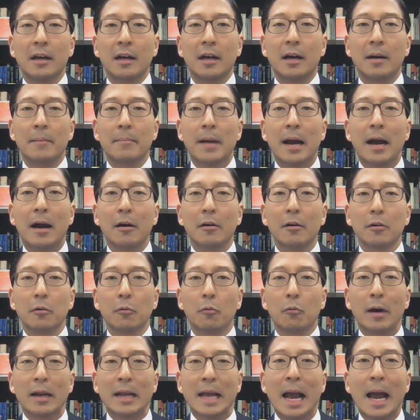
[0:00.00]
about
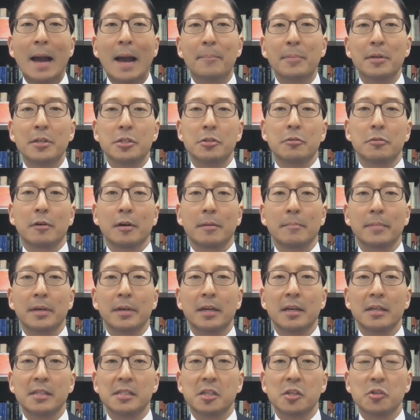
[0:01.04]
what happened to her
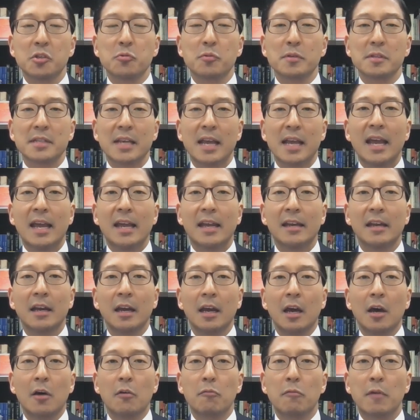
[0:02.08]
because this was a
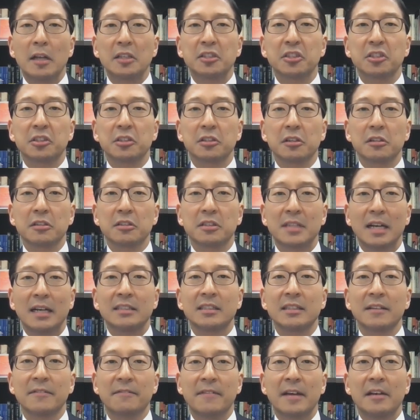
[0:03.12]
registered
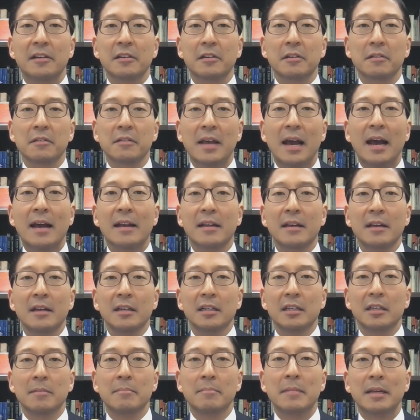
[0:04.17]
sex offender that
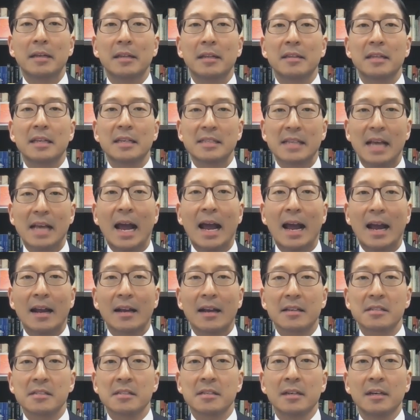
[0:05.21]
committed these
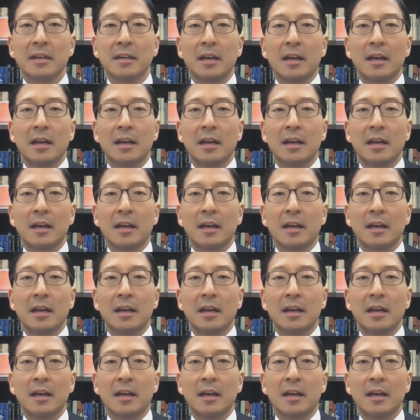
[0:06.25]
acts.